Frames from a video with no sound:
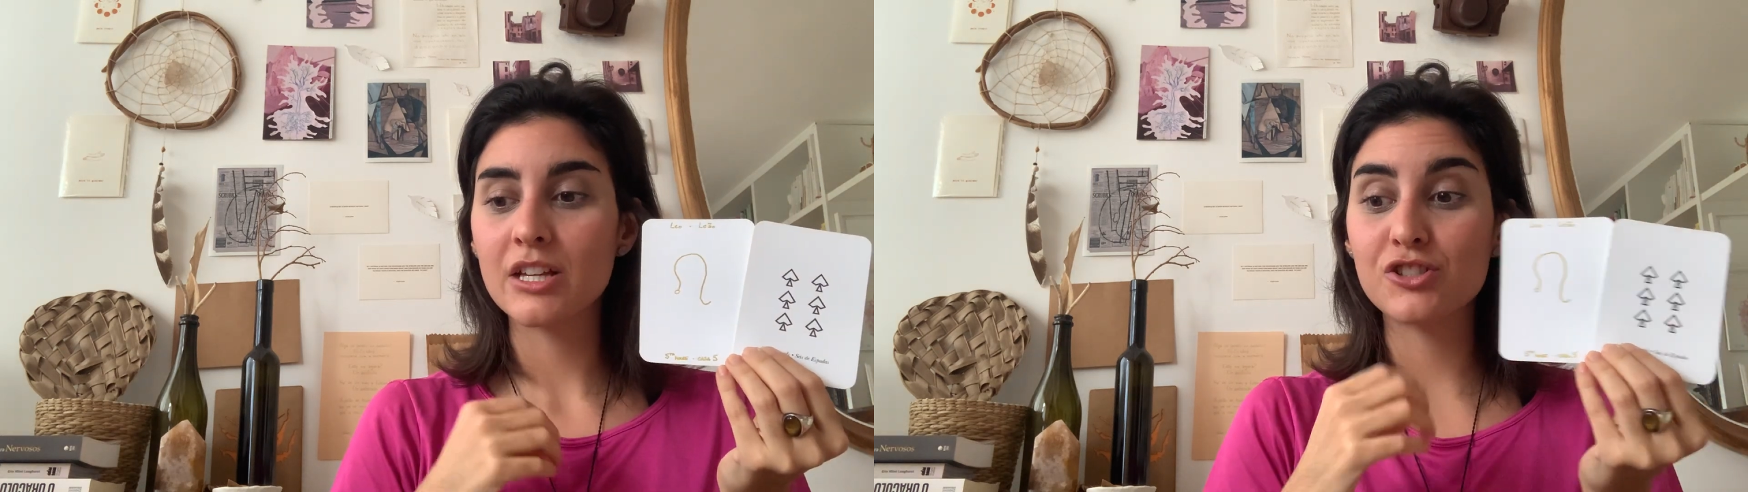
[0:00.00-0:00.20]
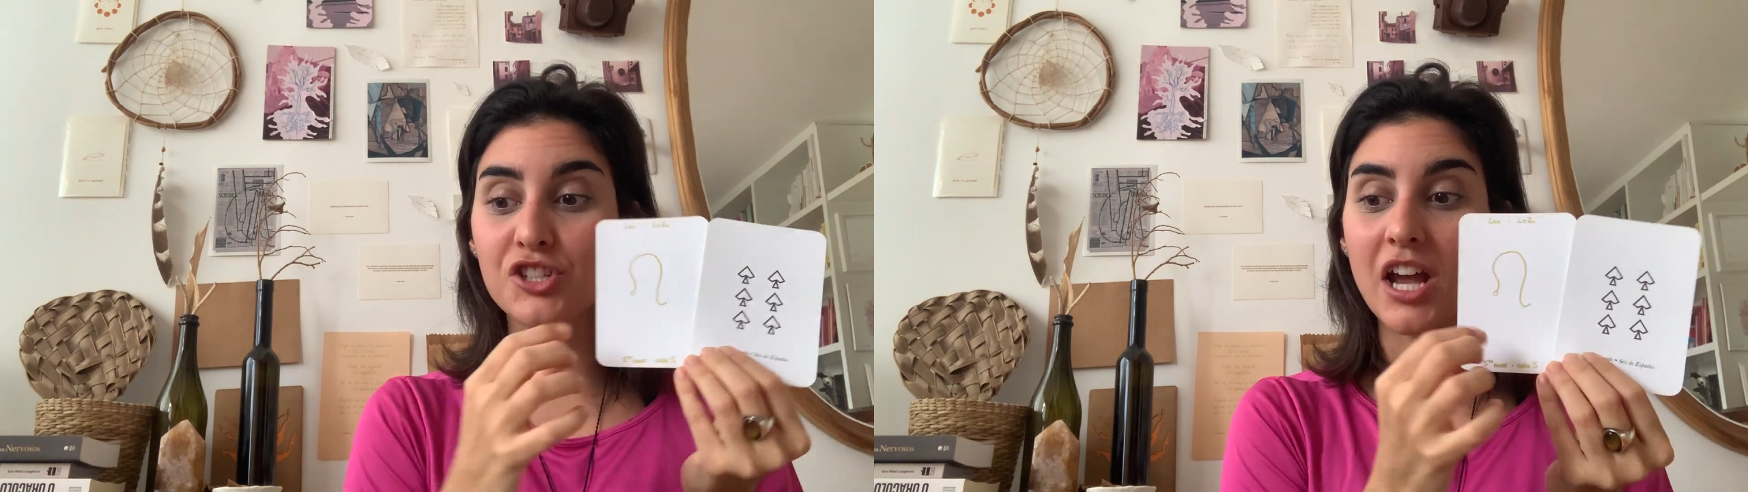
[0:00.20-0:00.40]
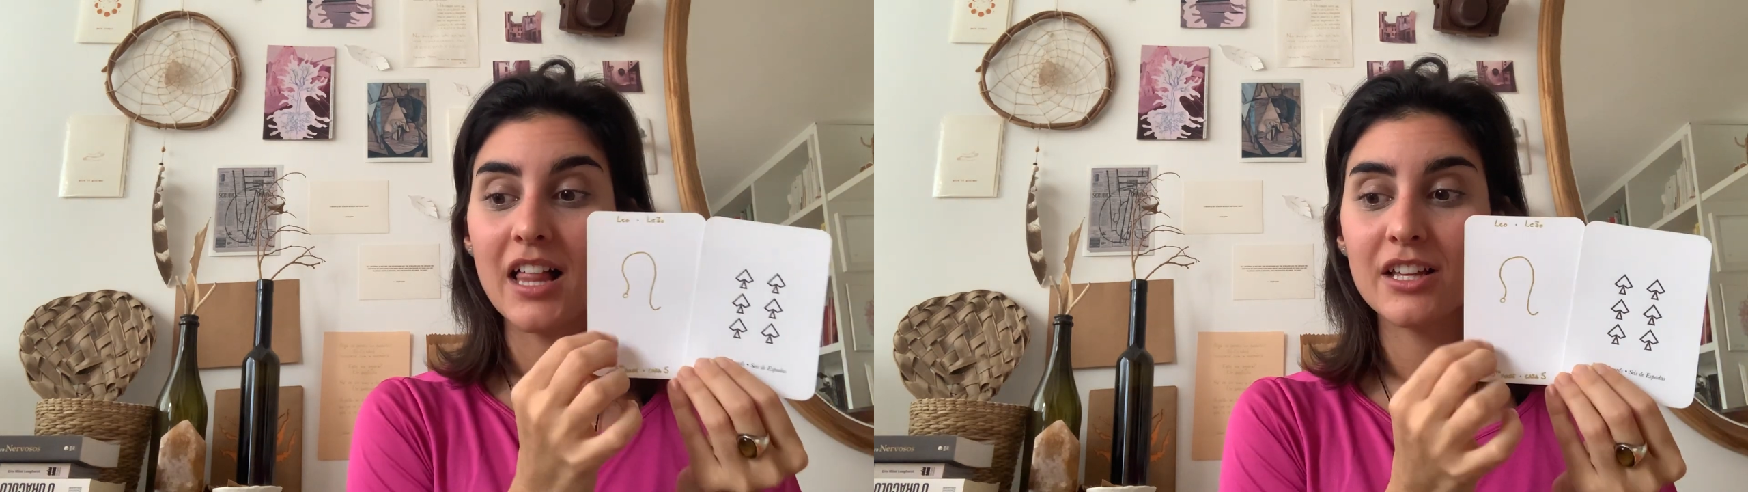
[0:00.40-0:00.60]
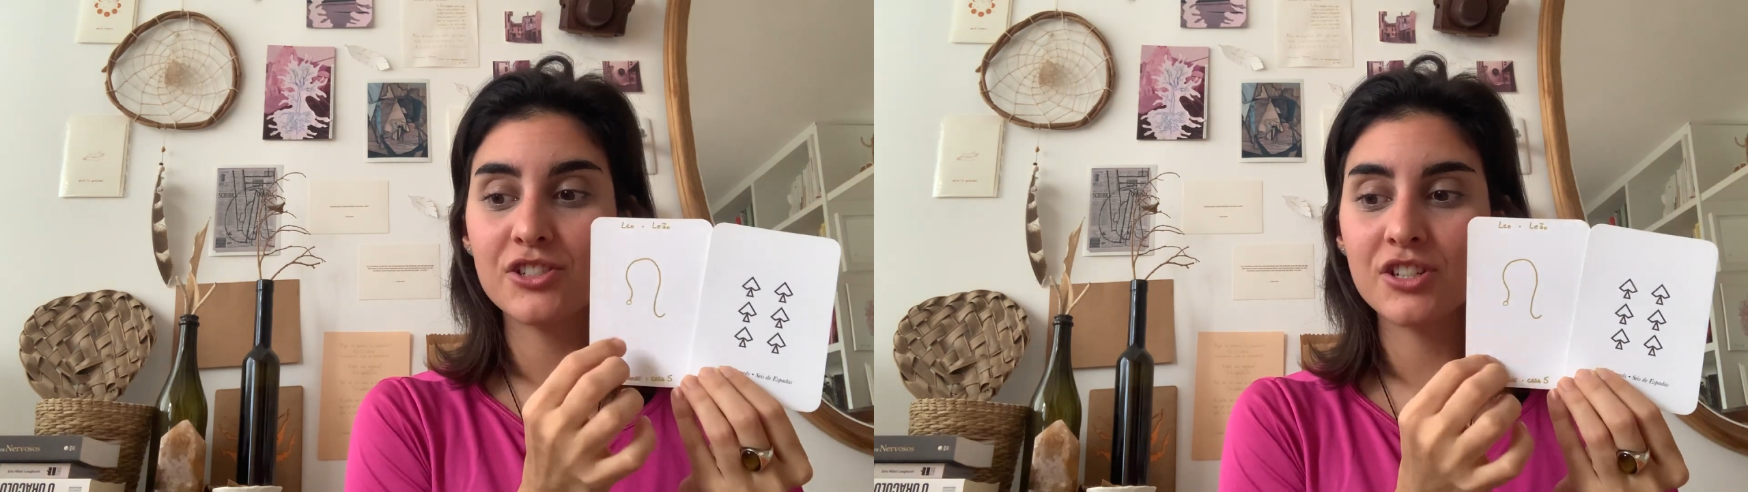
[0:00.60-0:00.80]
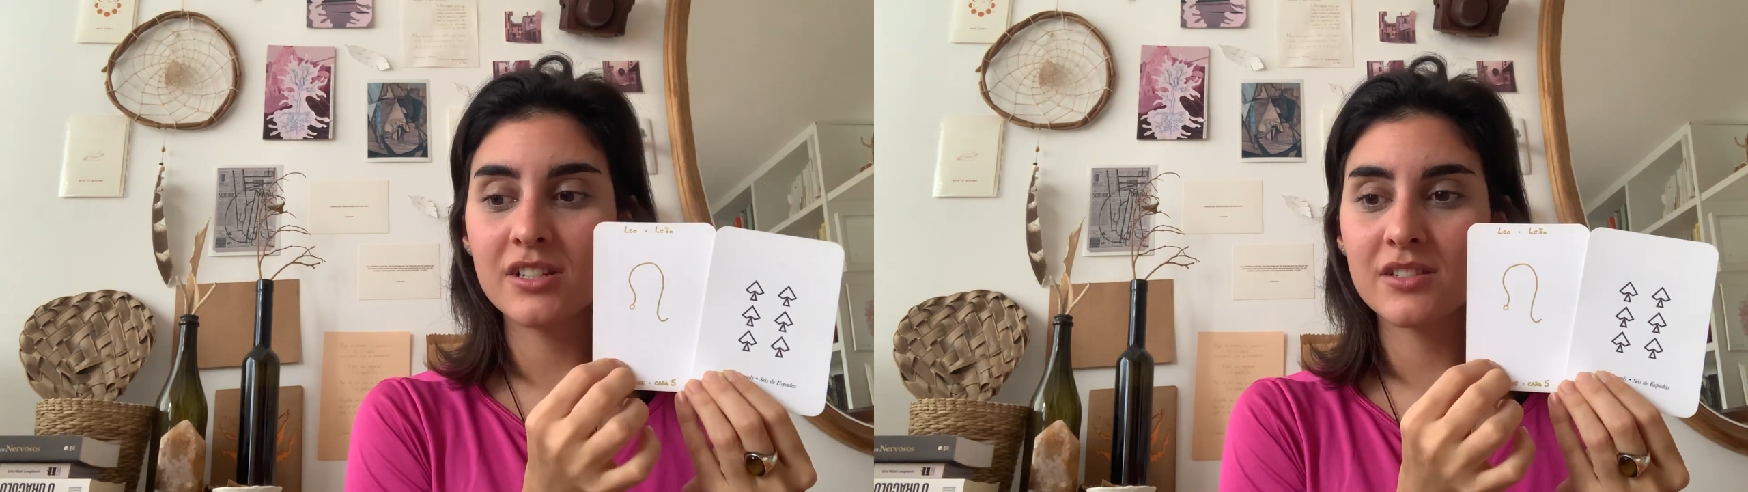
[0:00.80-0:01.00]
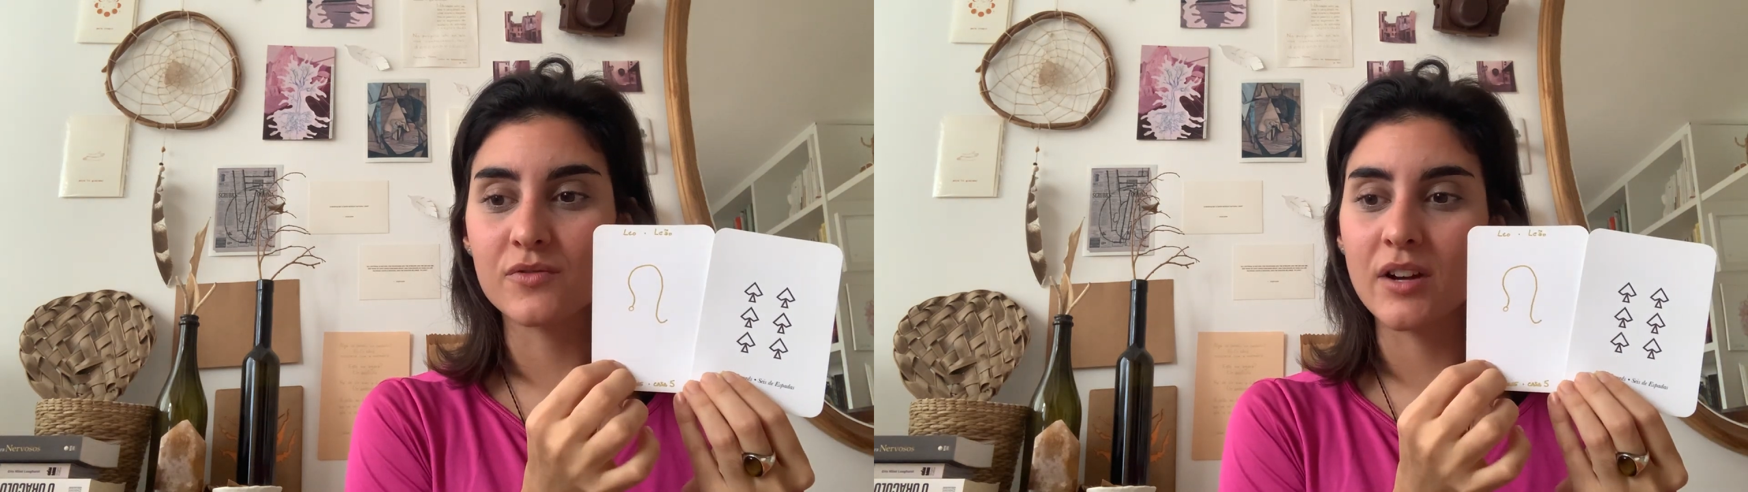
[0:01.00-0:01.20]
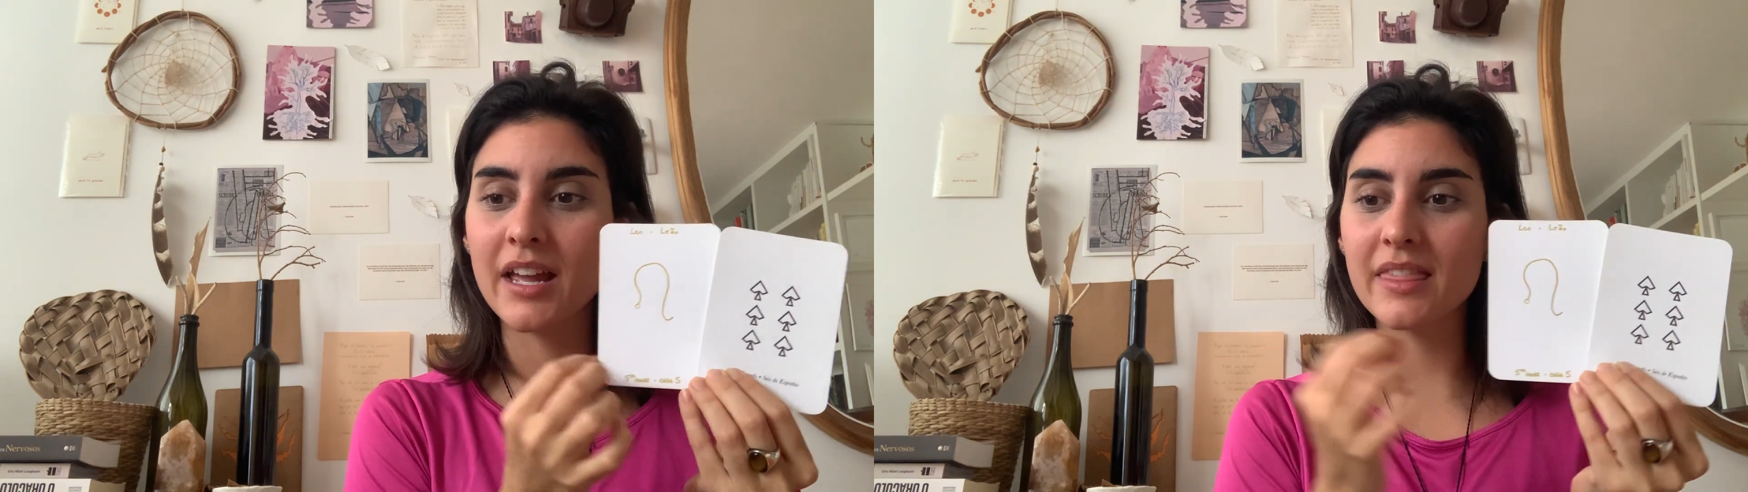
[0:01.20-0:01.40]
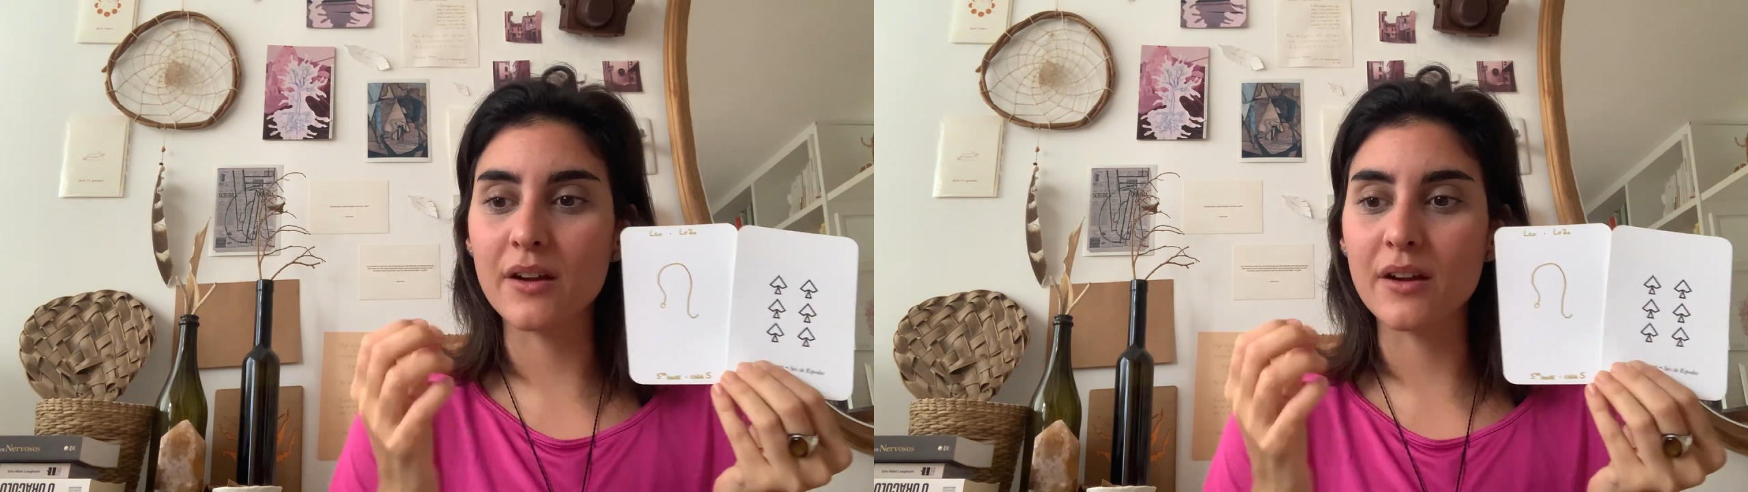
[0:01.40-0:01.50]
challenges, right,